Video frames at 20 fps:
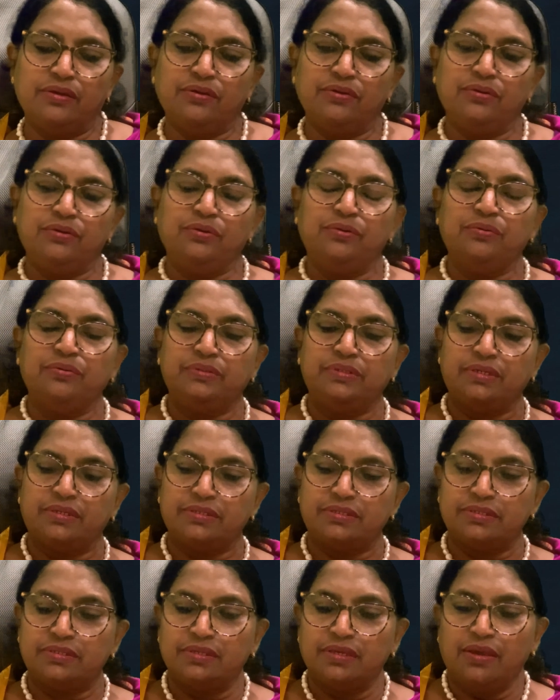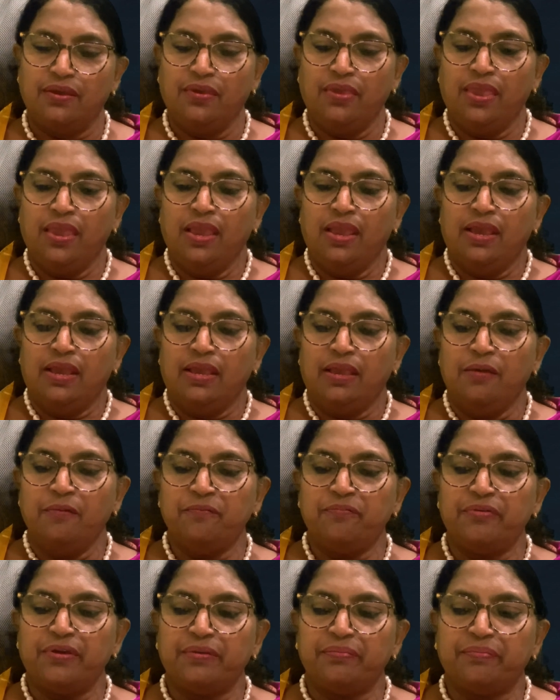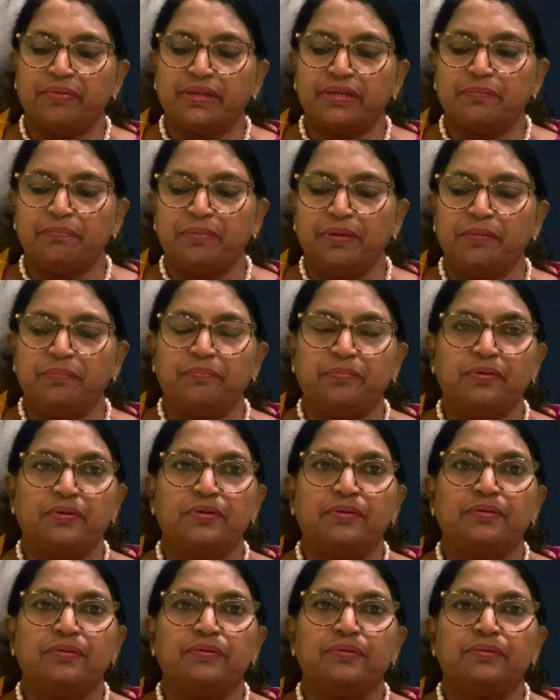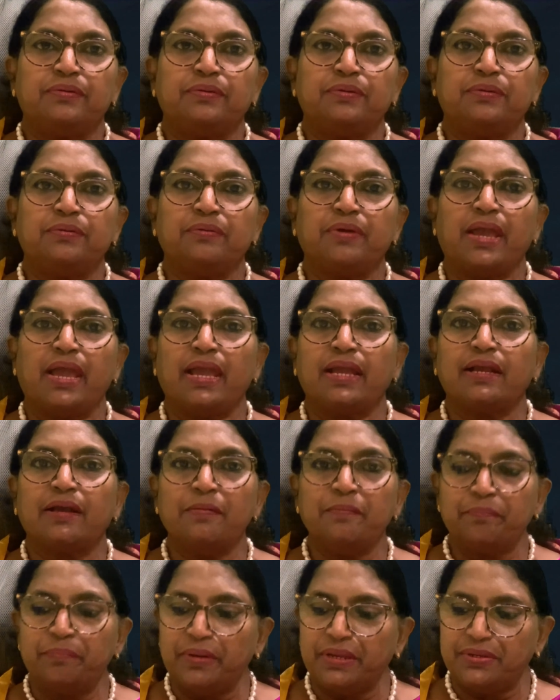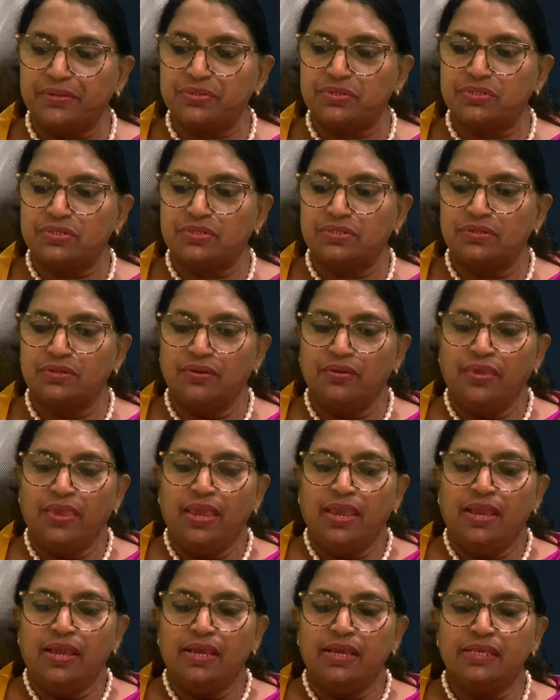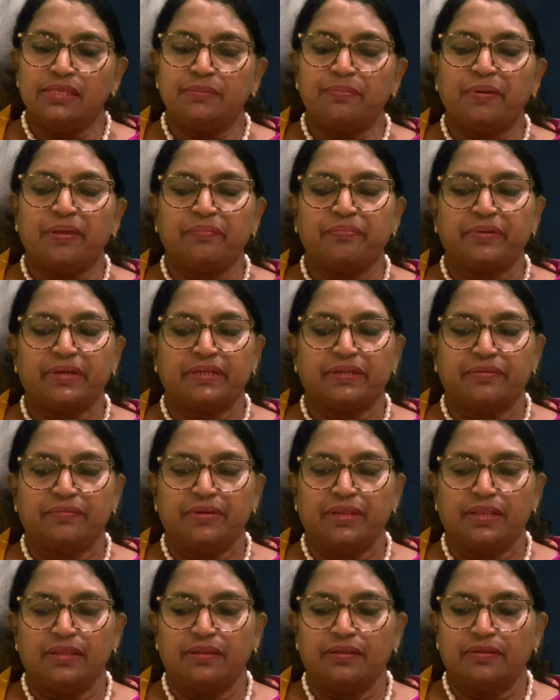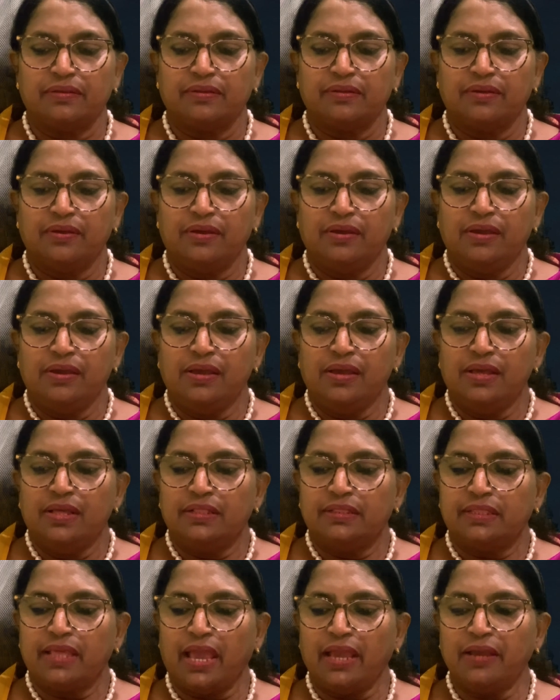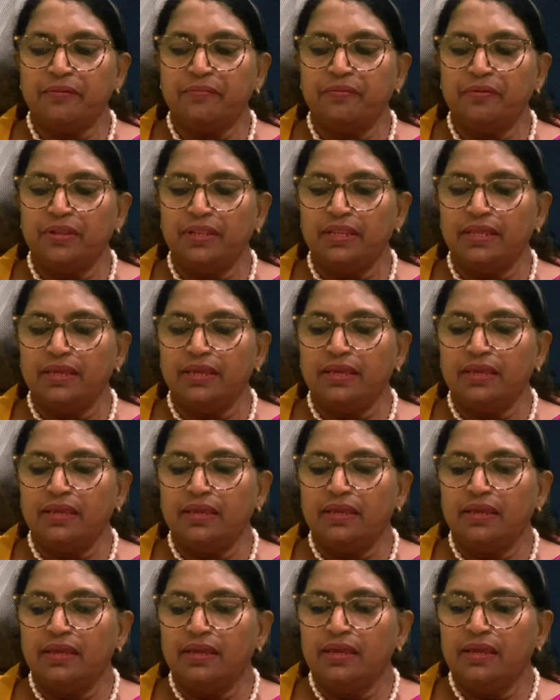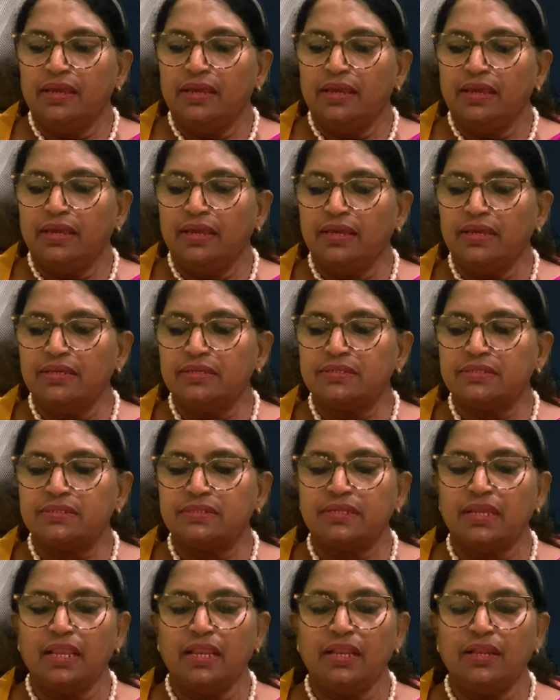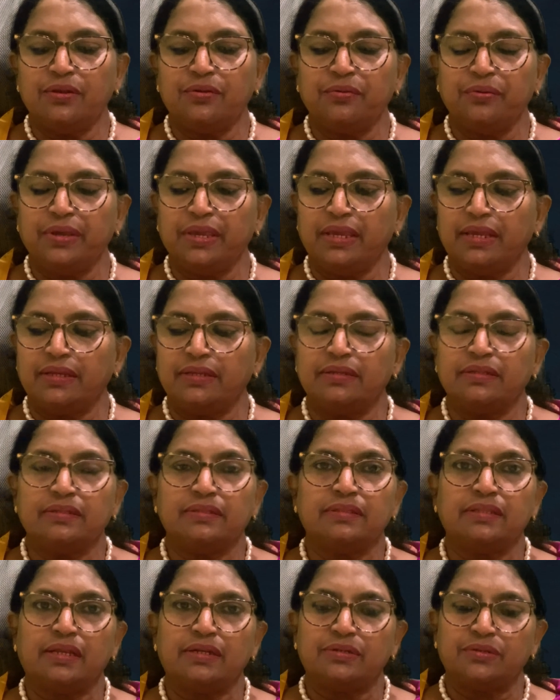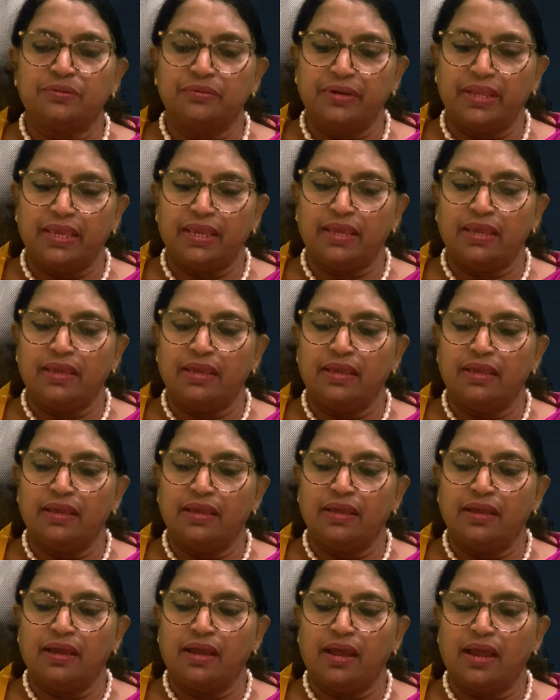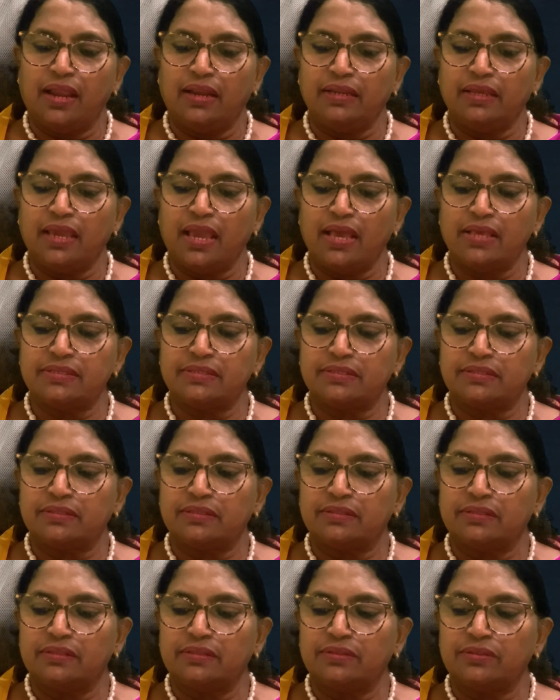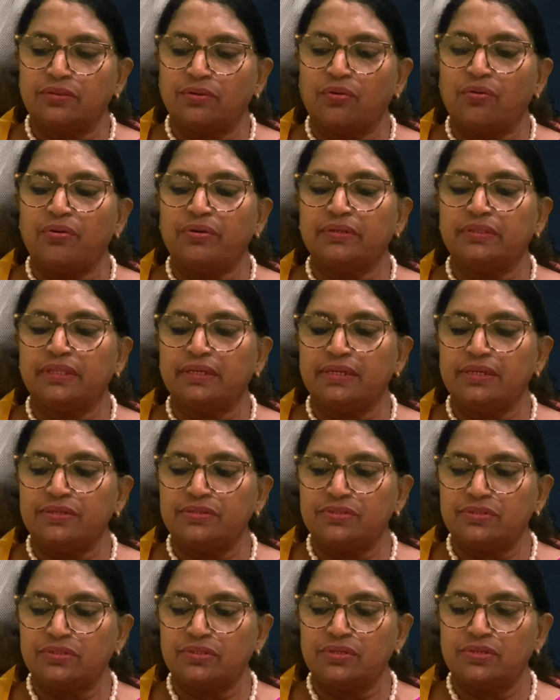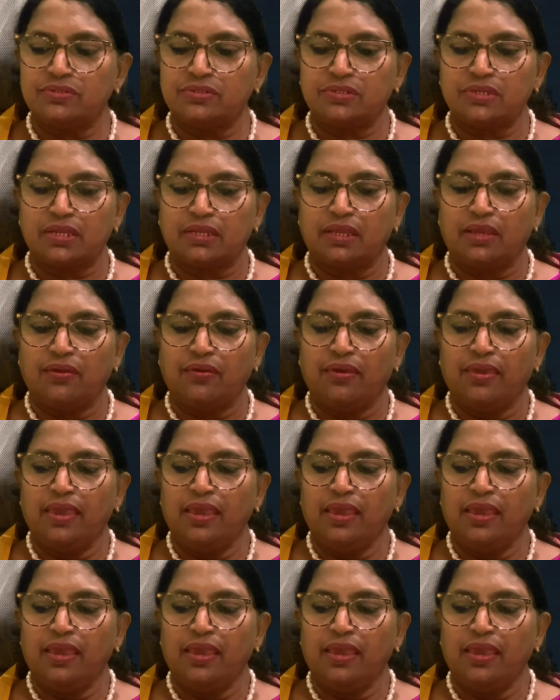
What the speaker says: uses imperfect people to accomplish His perfect will. Thankfully, He is still doing that today, and He has throughout the history,